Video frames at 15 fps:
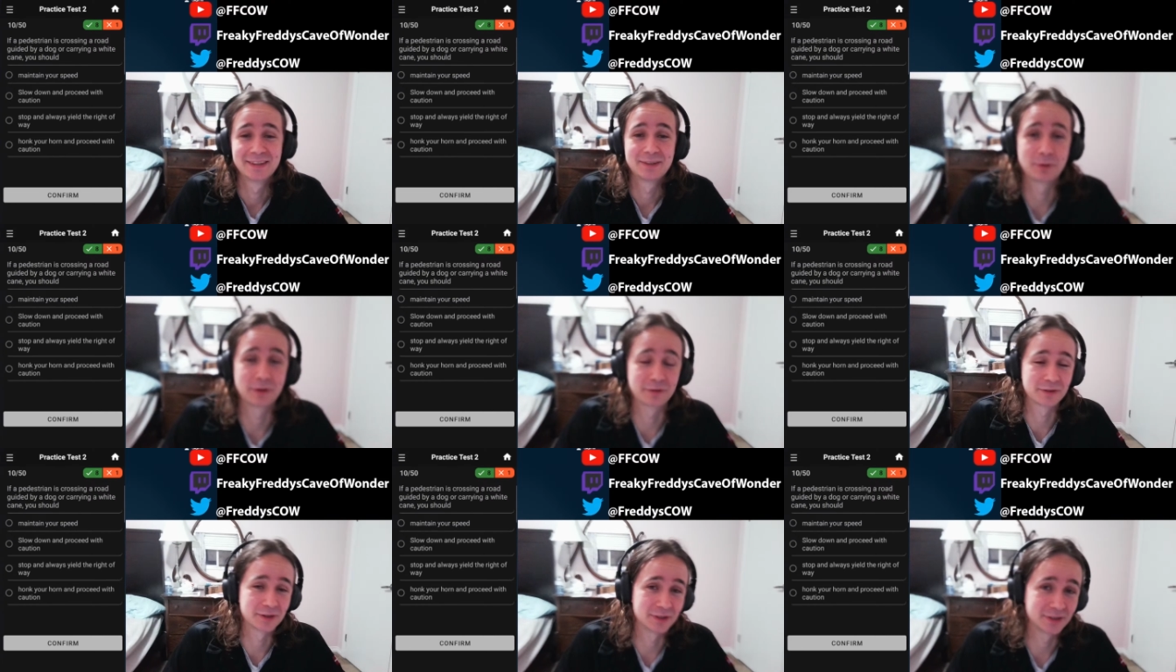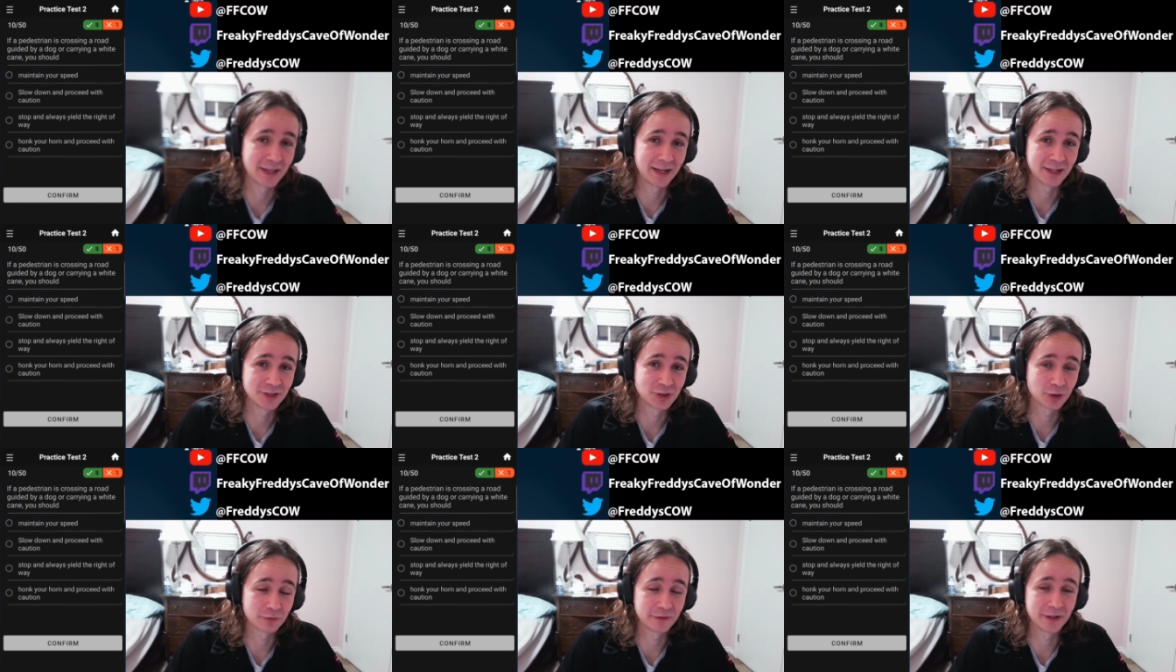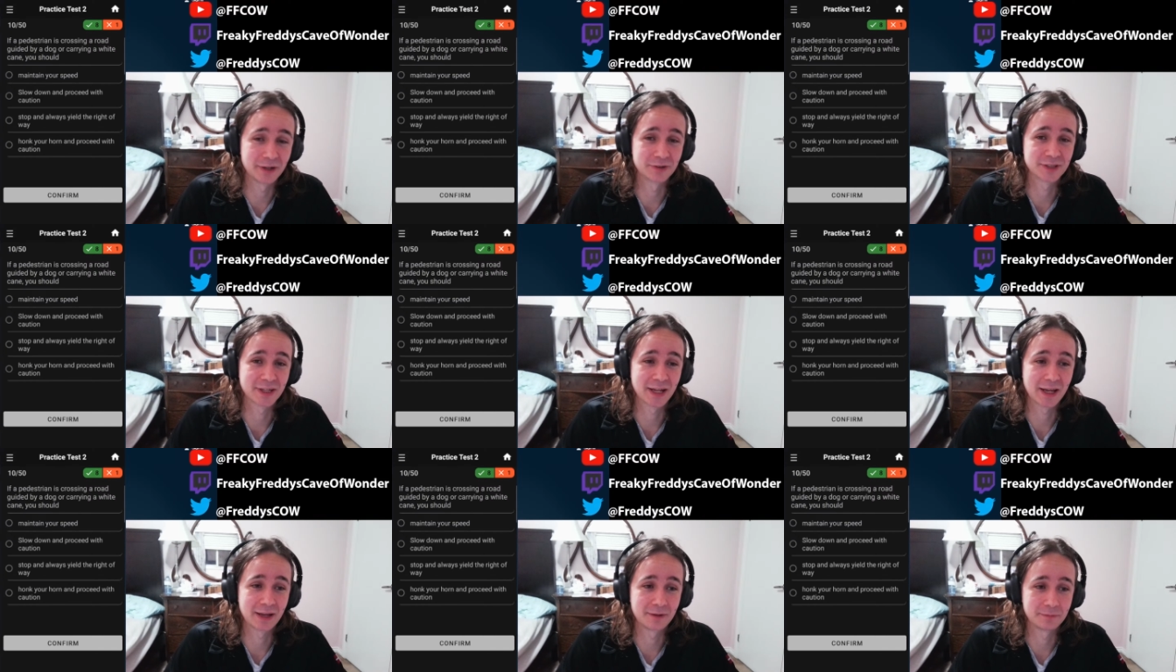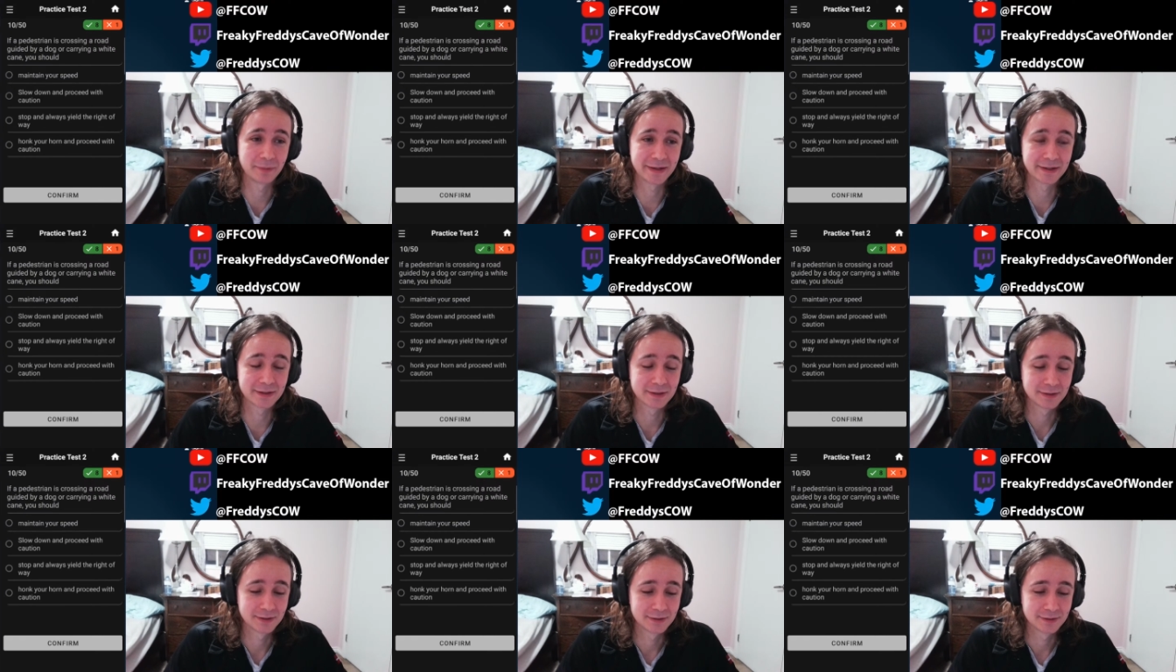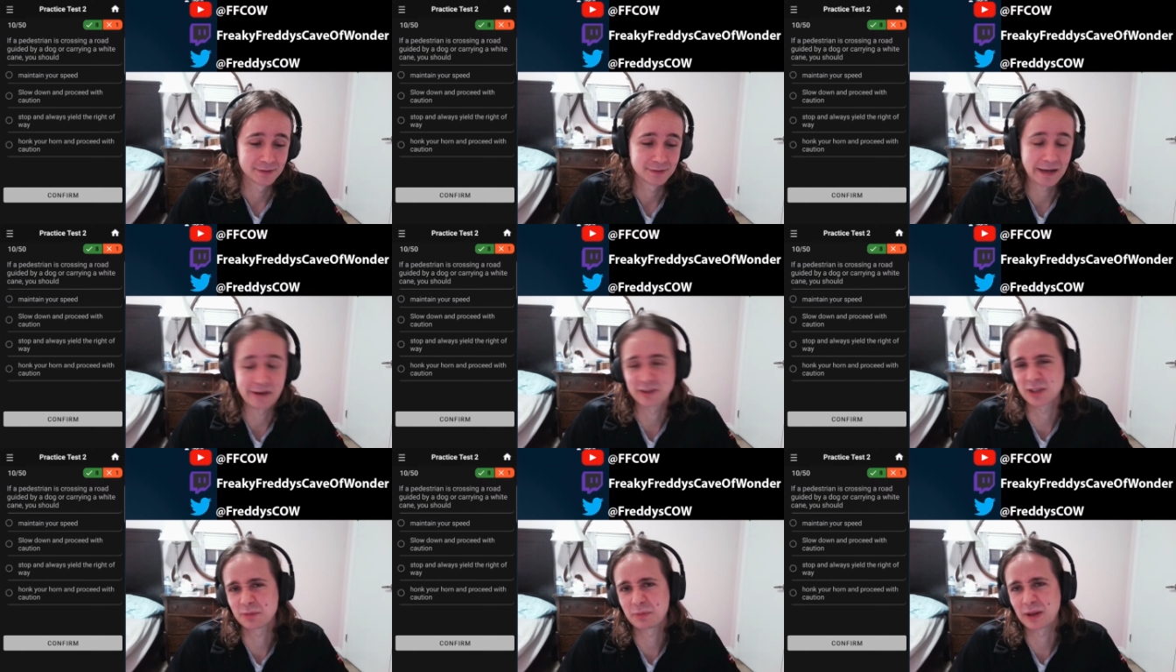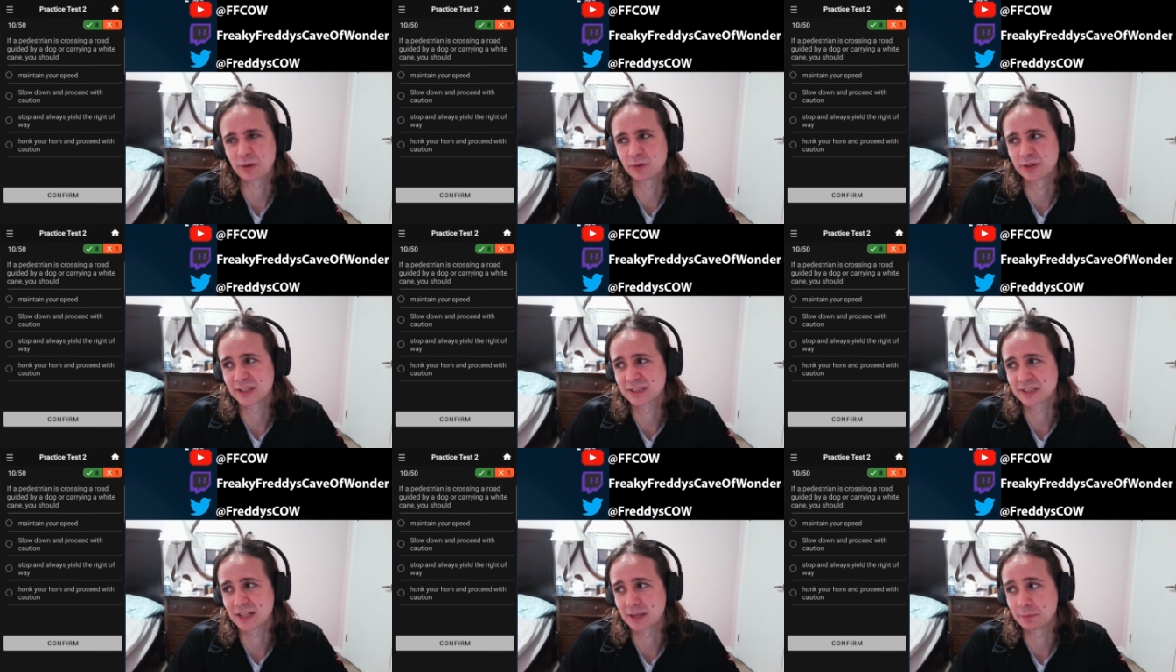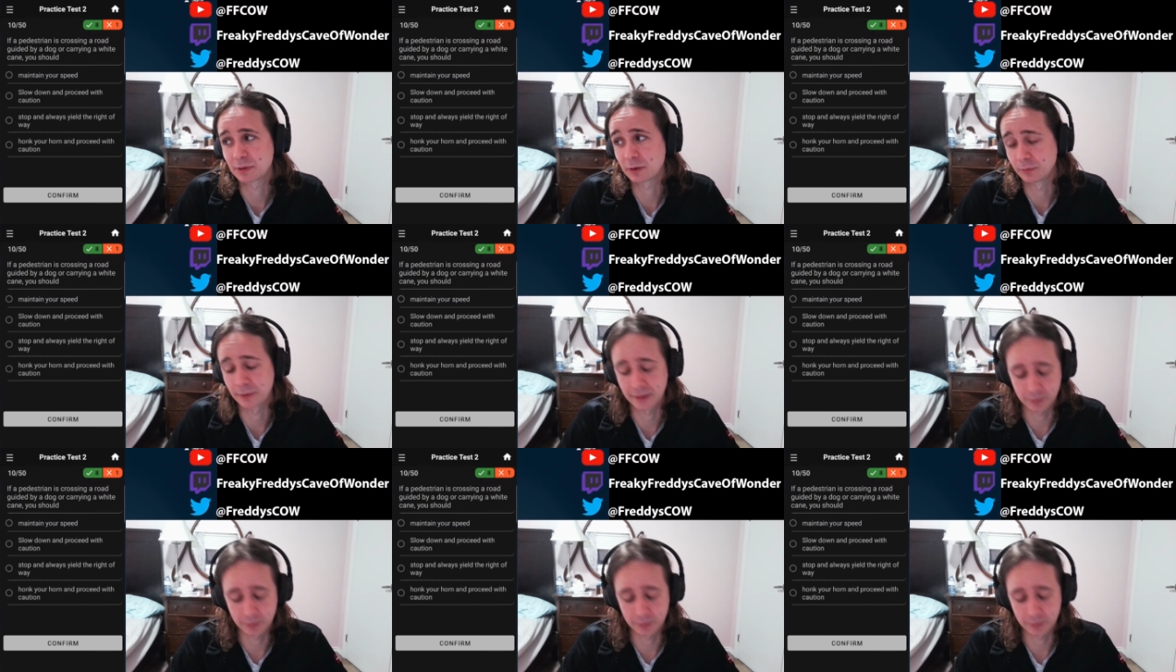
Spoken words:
one of the daily short videos that I make. I was not making one yesterday, but I will make